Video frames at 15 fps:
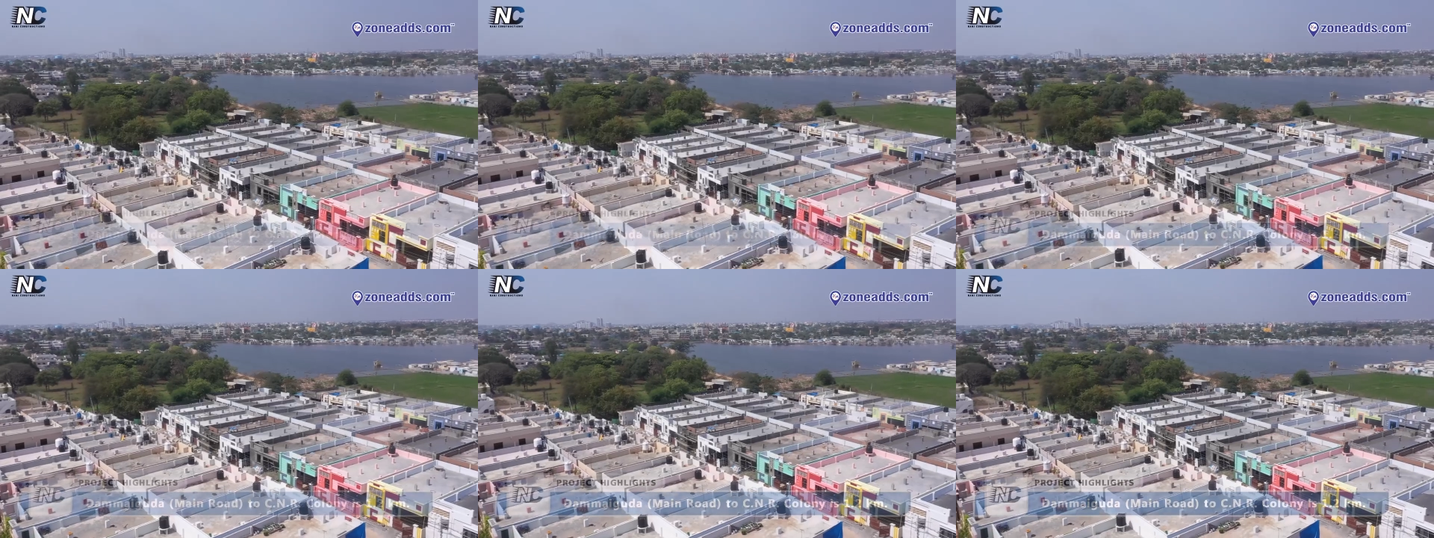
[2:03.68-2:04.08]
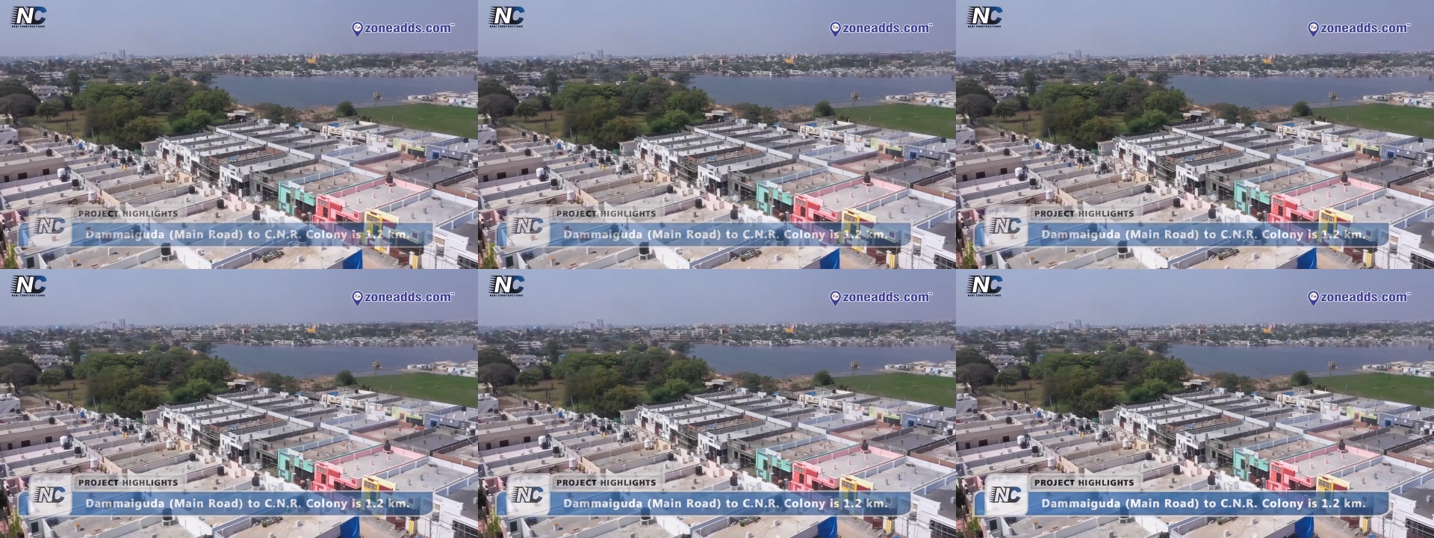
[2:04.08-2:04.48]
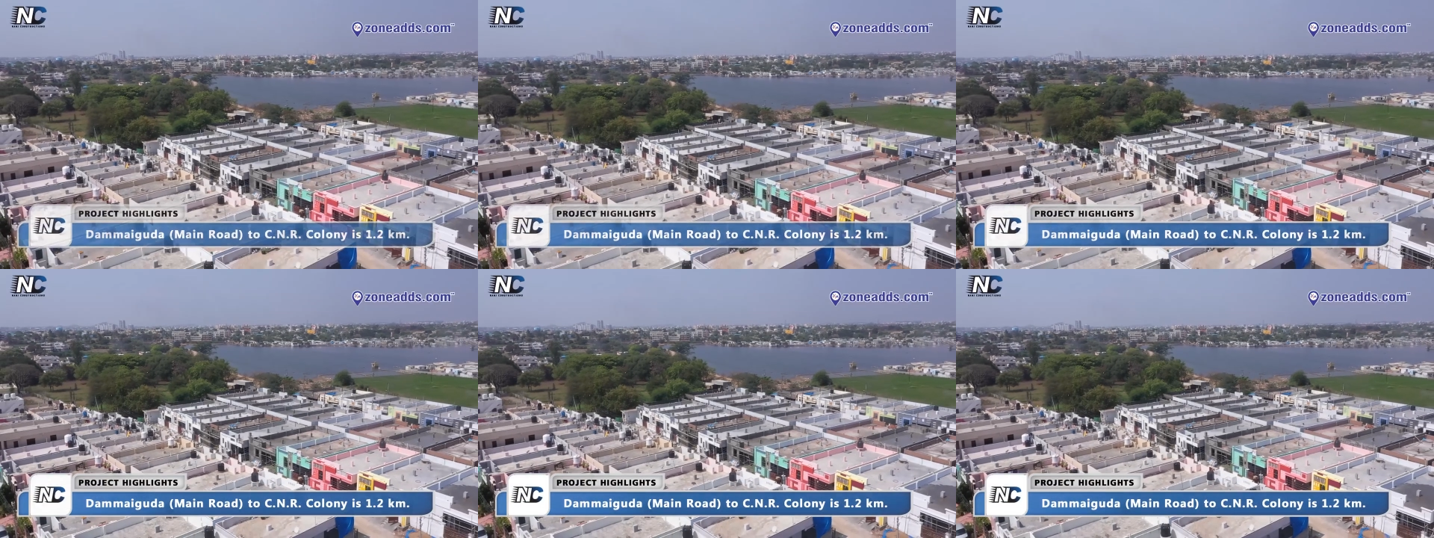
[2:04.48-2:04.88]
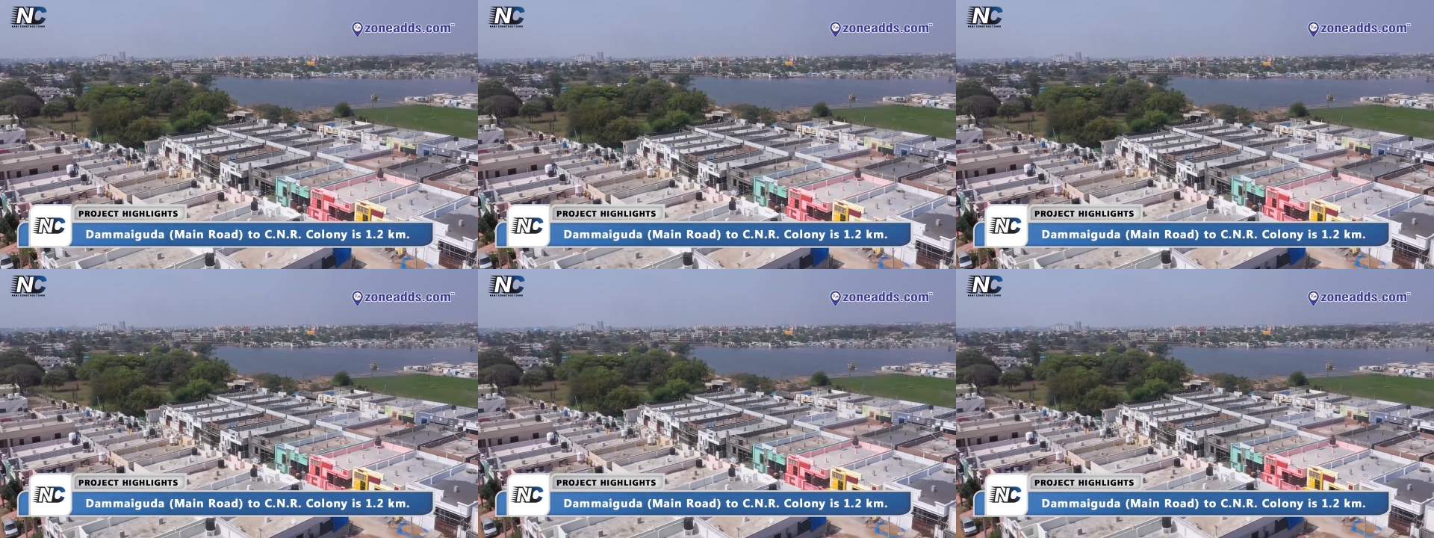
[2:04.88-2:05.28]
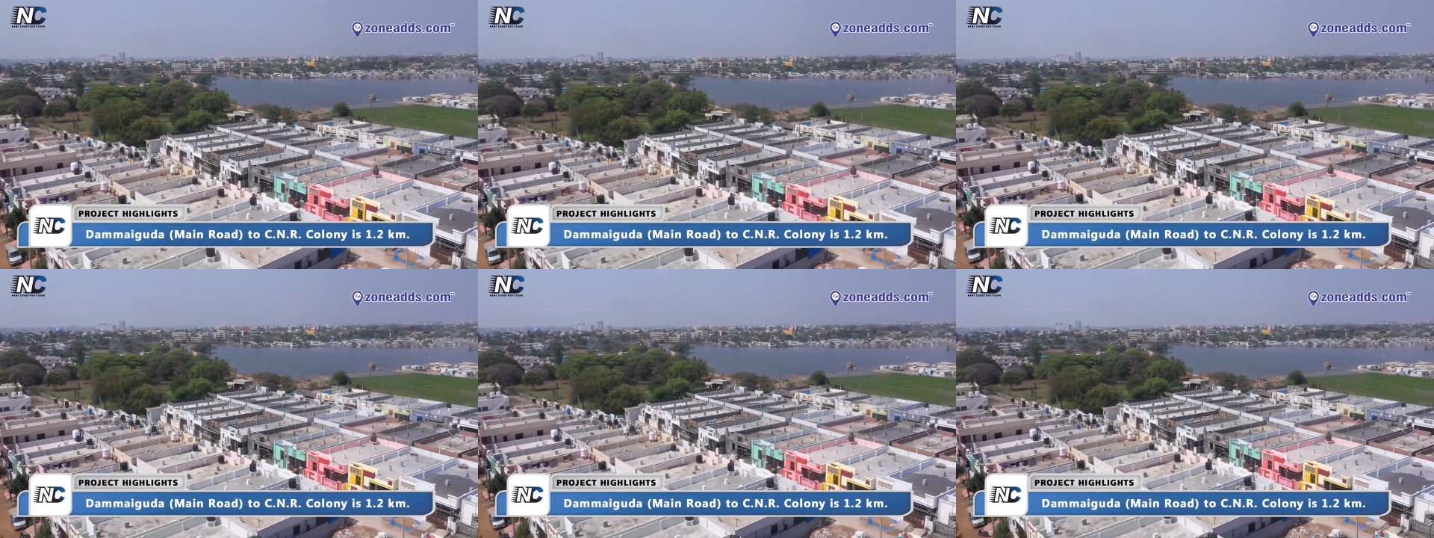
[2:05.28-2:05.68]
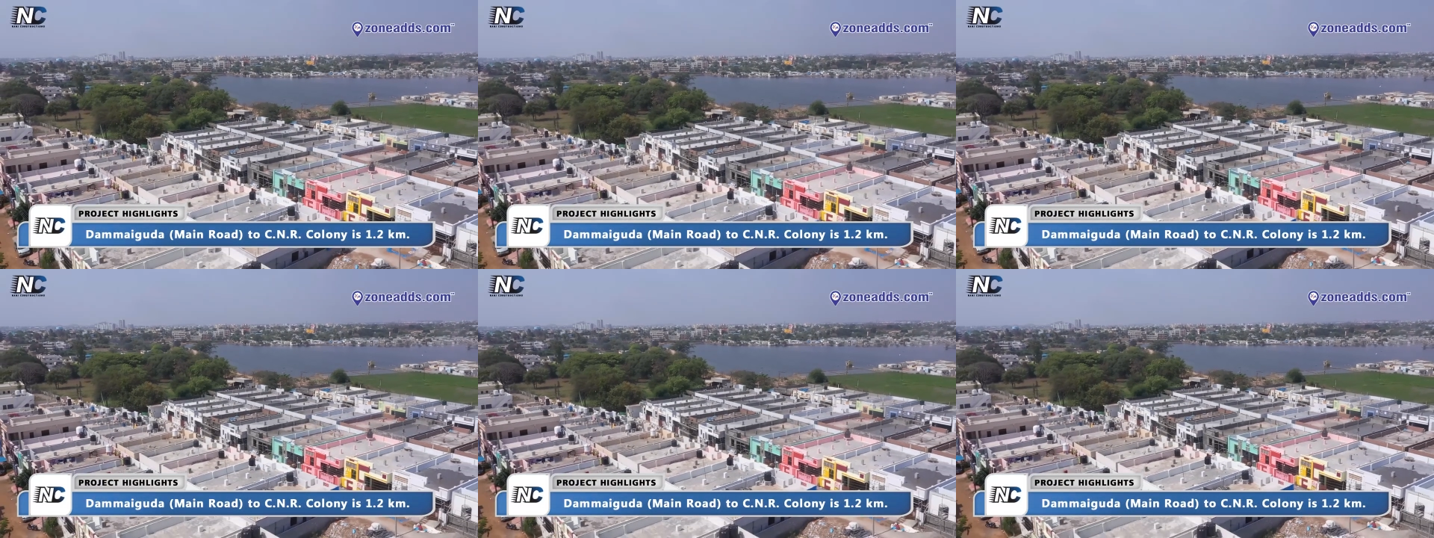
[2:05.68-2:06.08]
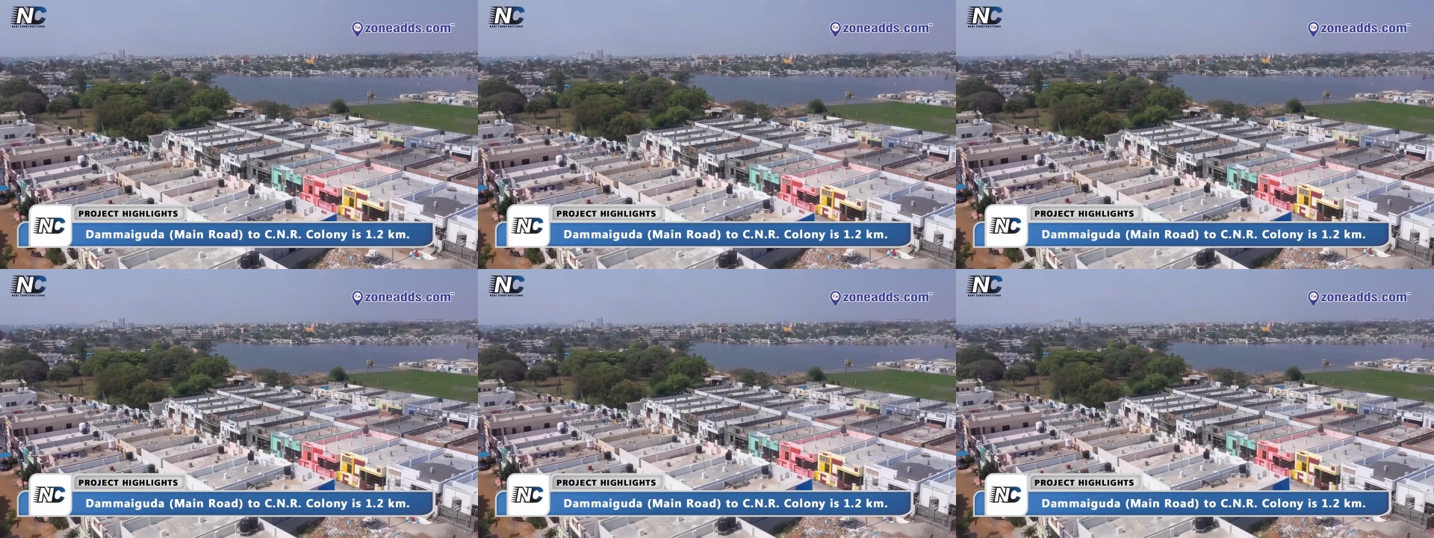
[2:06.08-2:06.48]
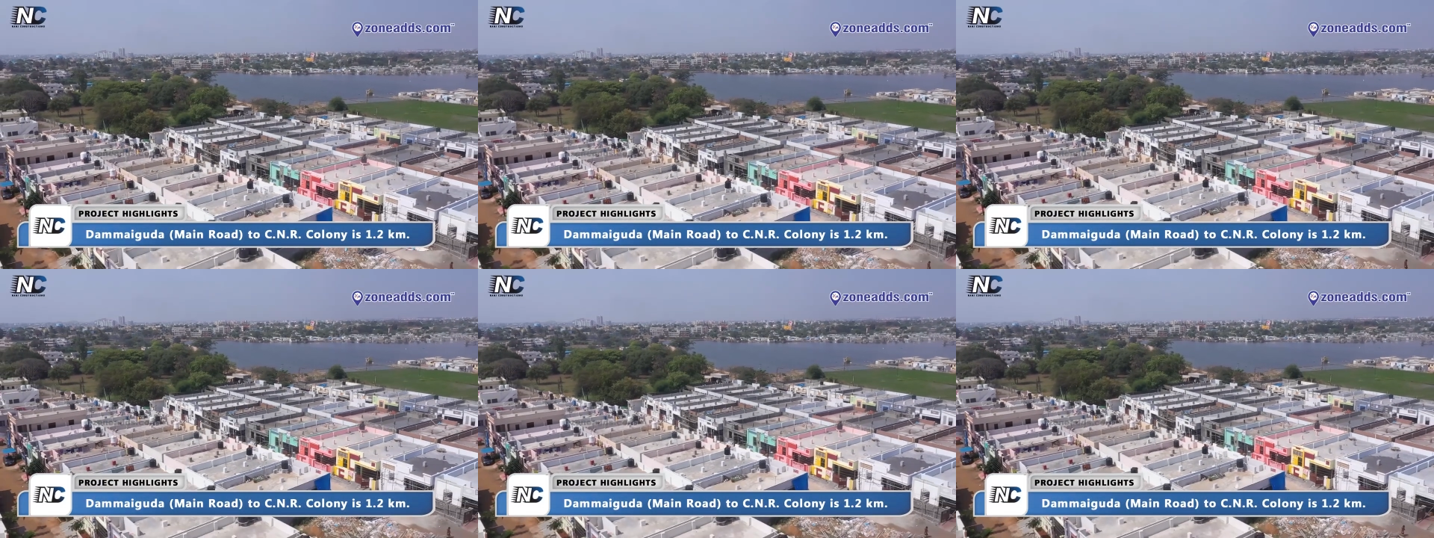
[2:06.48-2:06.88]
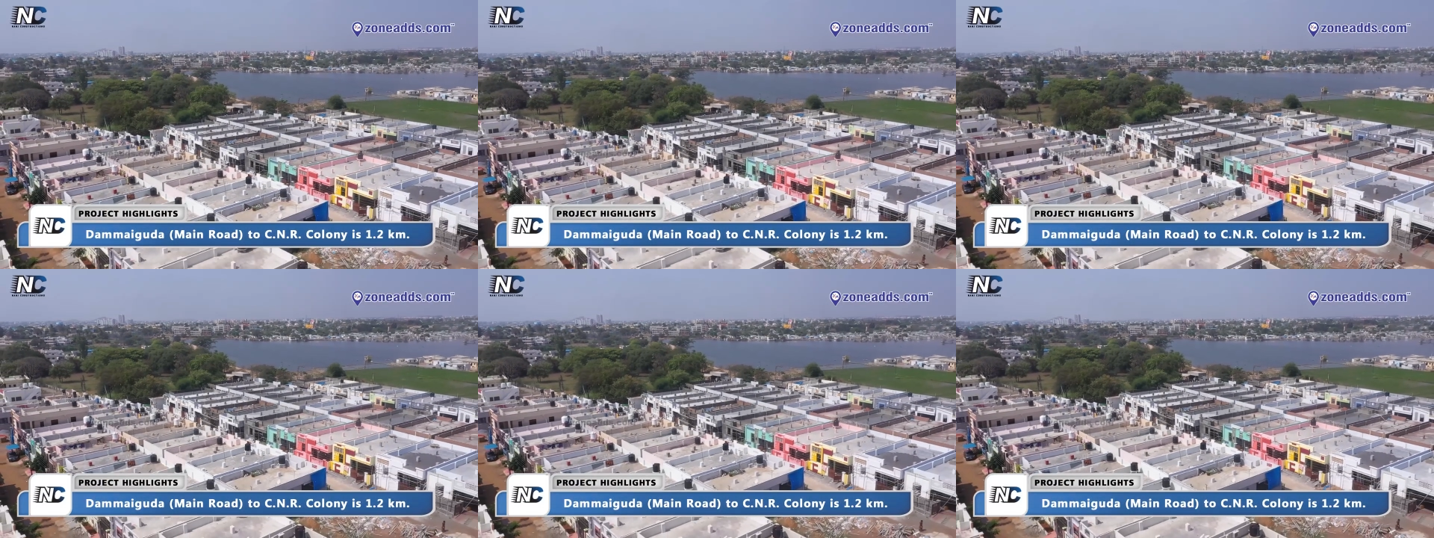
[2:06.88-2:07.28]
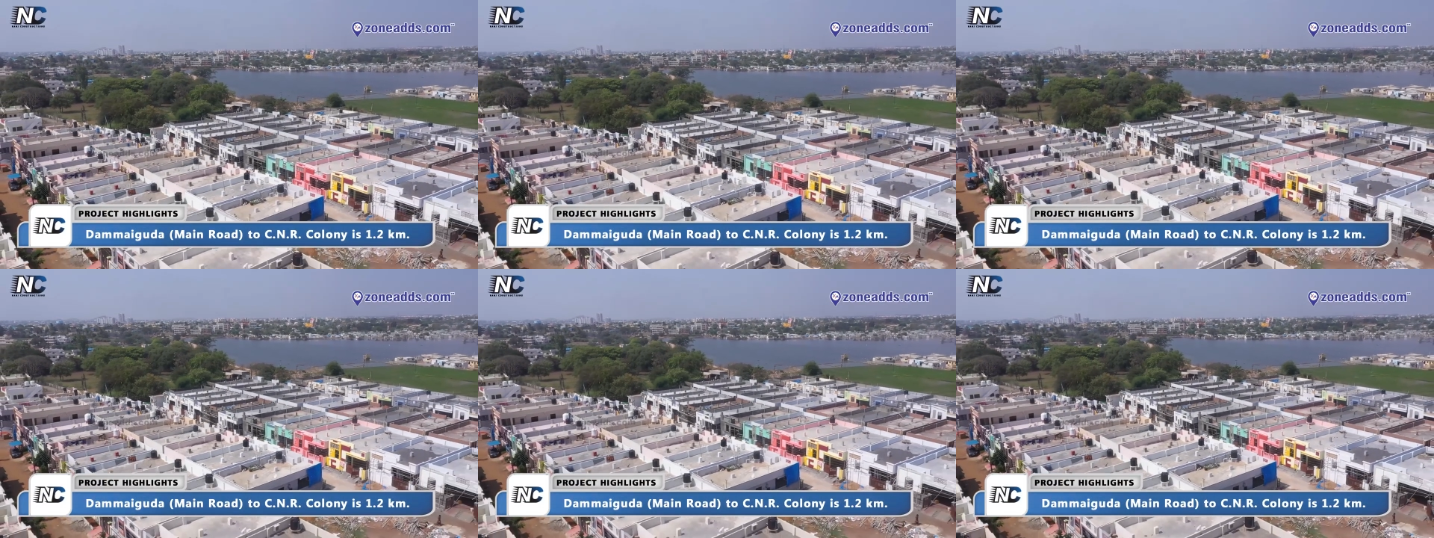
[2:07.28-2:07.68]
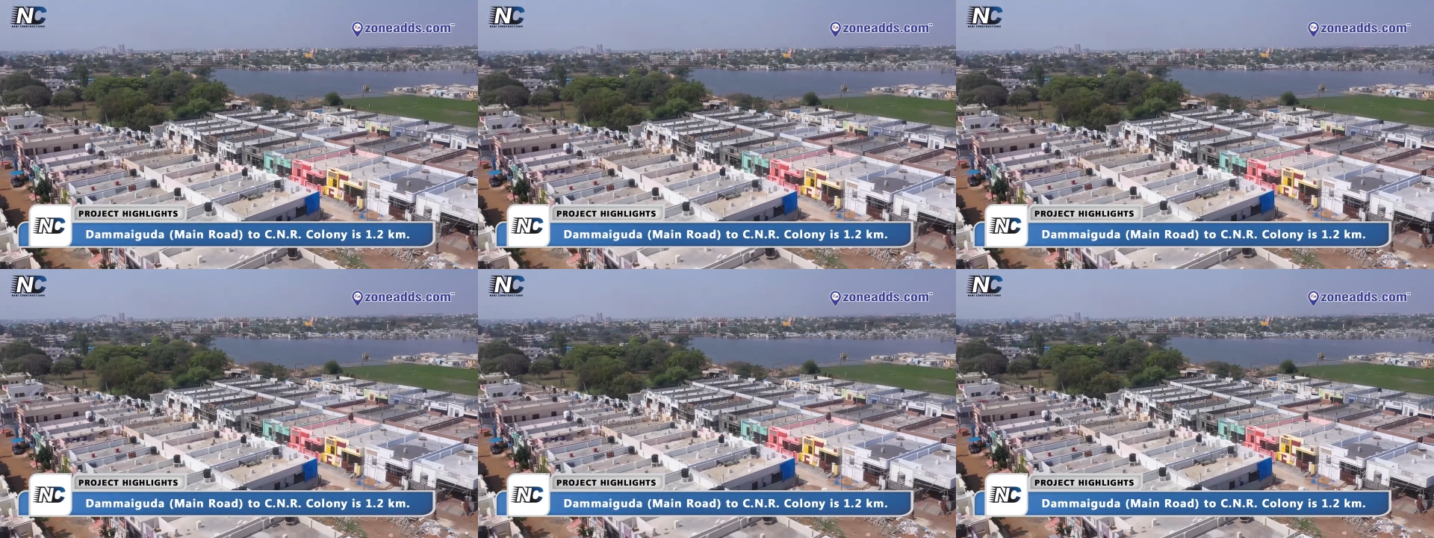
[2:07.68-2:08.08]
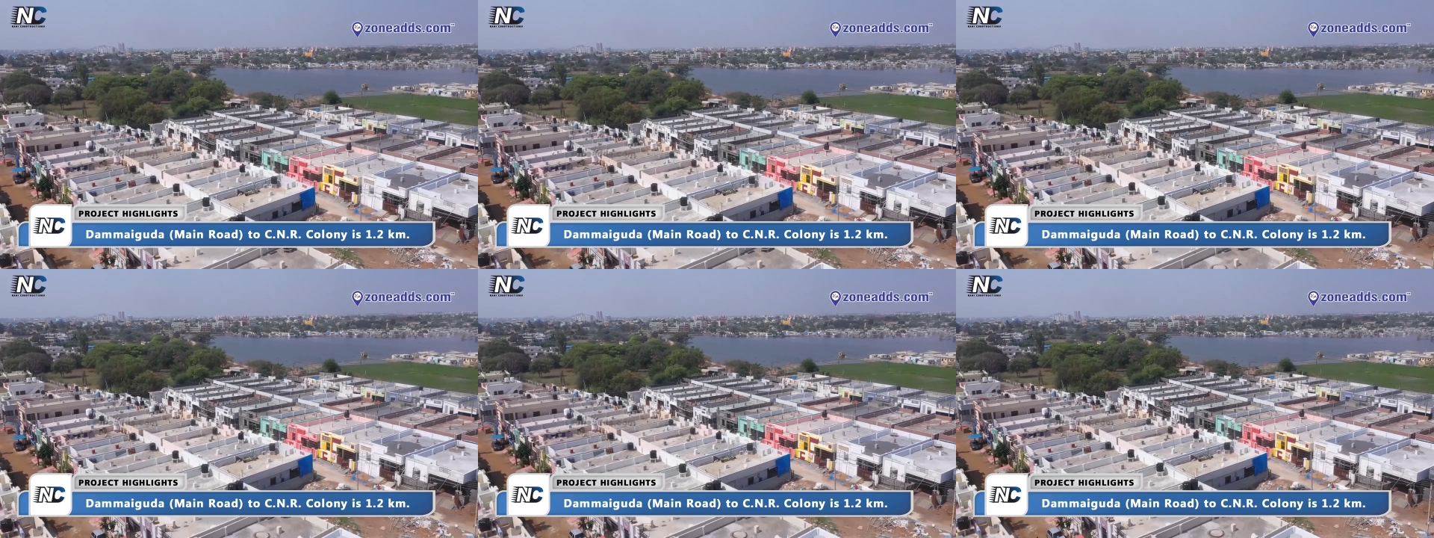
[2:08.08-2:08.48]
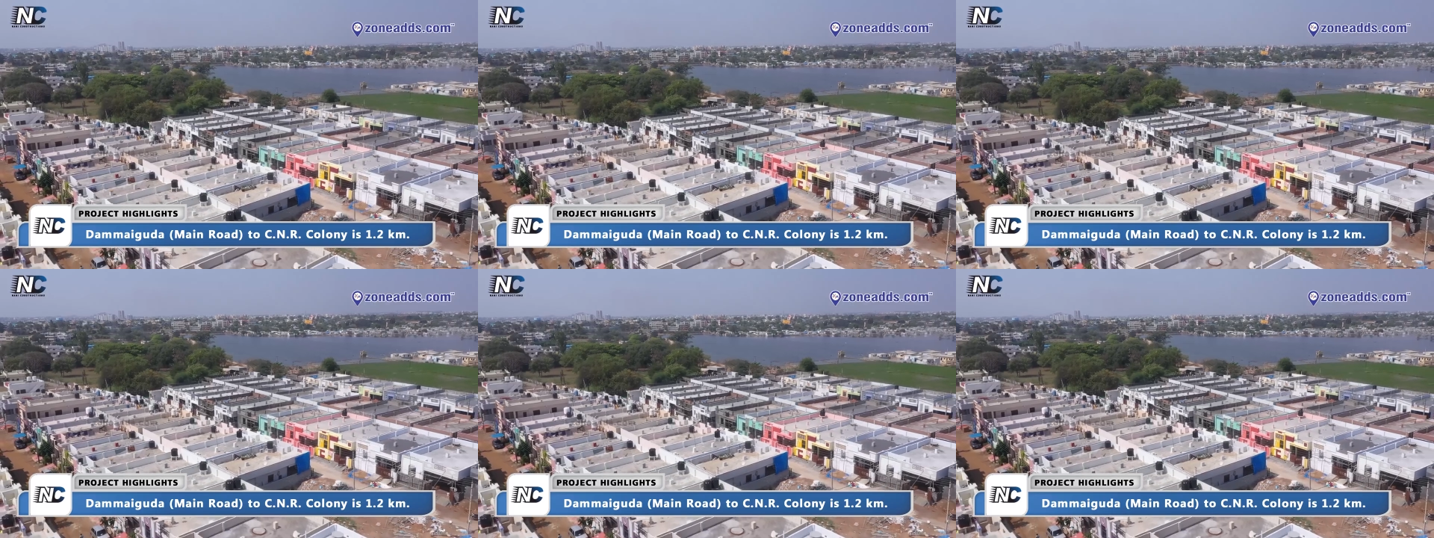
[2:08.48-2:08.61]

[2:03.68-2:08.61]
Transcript: [unreadable: no face in view]